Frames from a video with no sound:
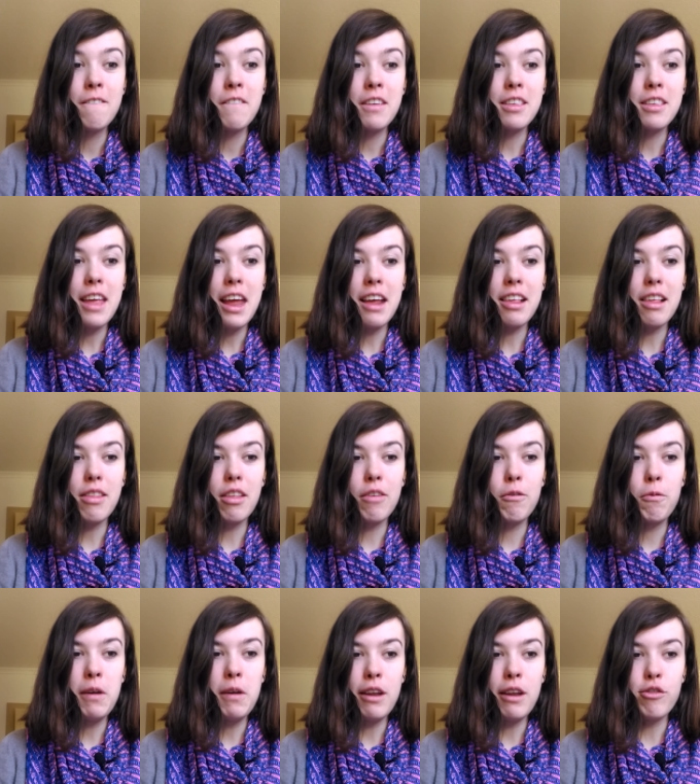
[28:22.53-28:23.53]
saying
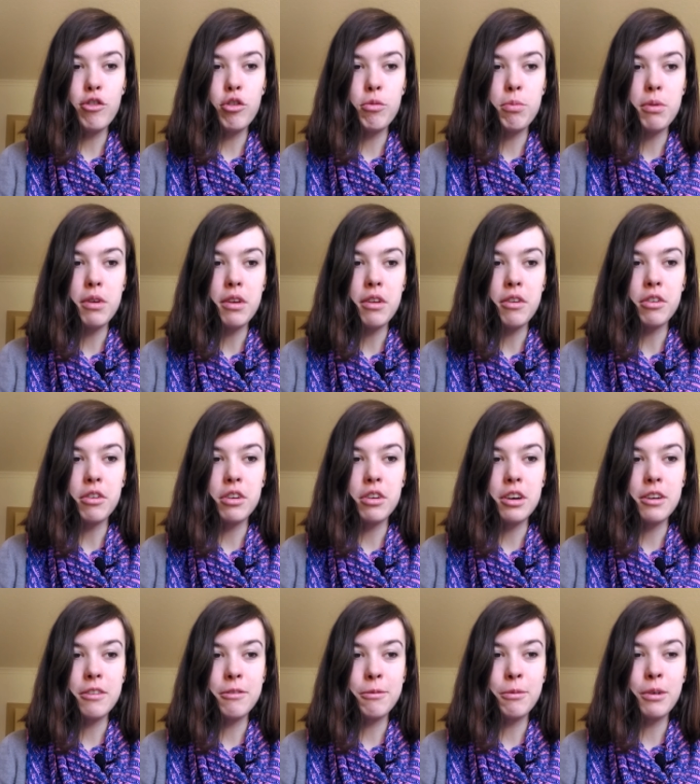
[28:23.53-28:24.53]
something really stupid
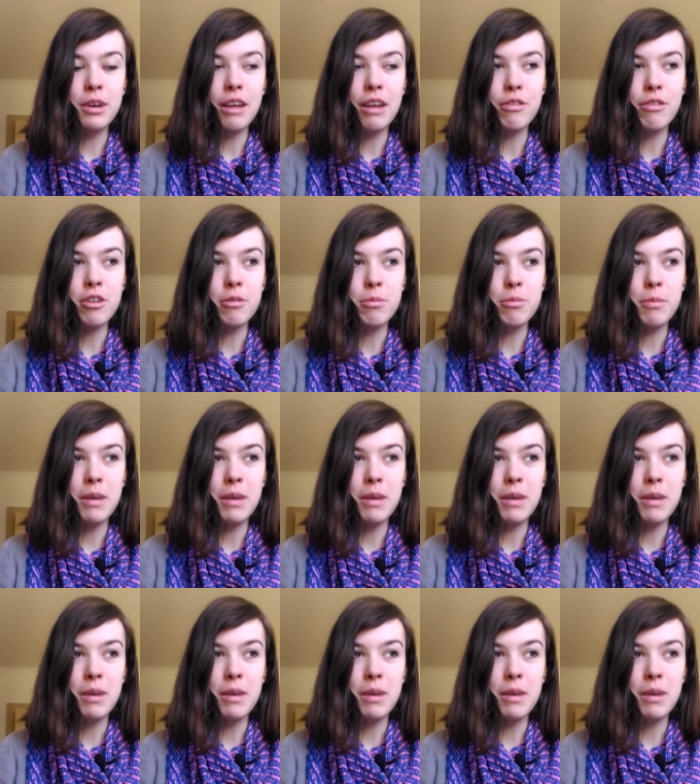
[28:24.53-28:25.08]
or whatever,